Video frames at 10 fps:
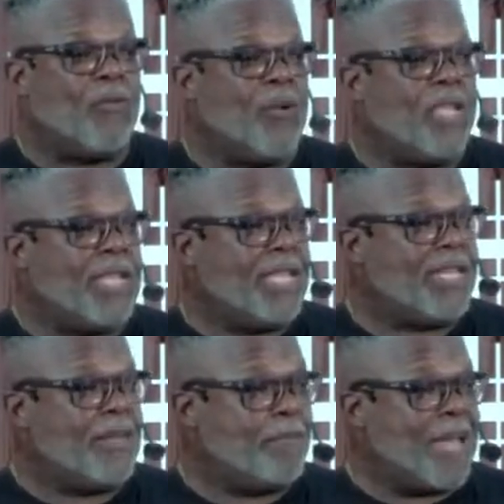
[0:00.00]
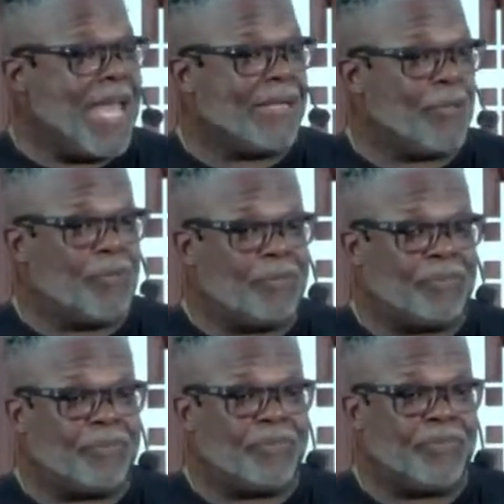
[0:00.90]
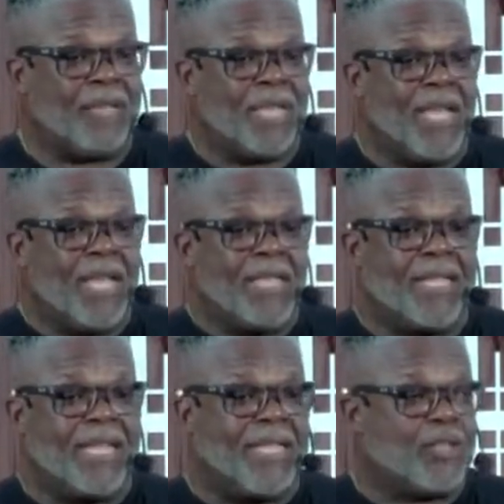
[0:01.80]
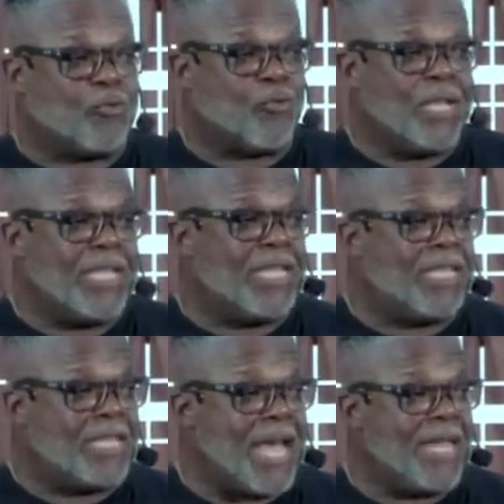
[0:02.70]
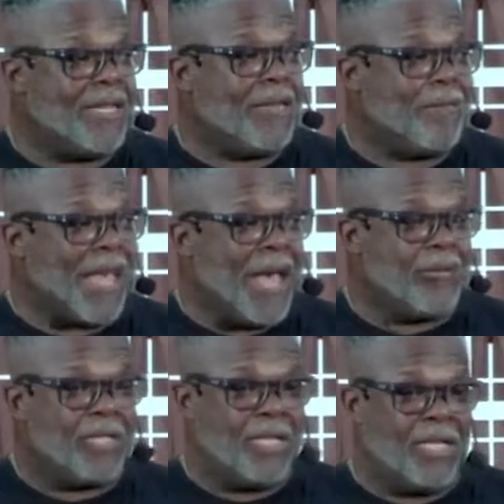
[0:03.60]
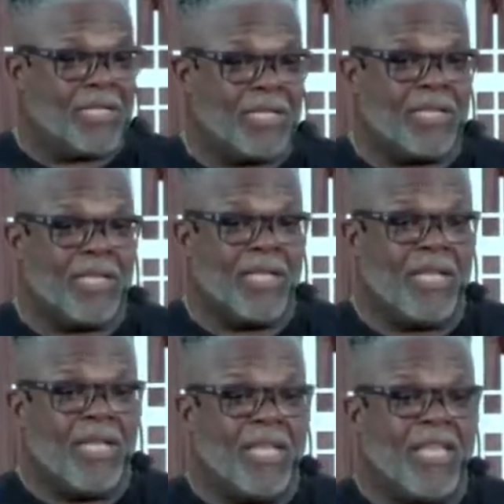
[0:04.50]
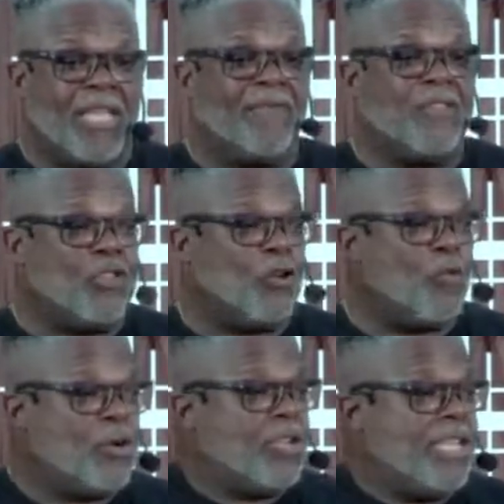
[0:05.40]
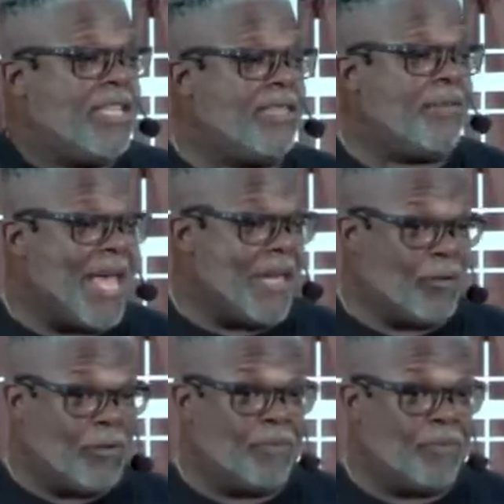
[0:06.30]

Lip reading: we are in a battle, that it's really not about us, even though we're in the battle.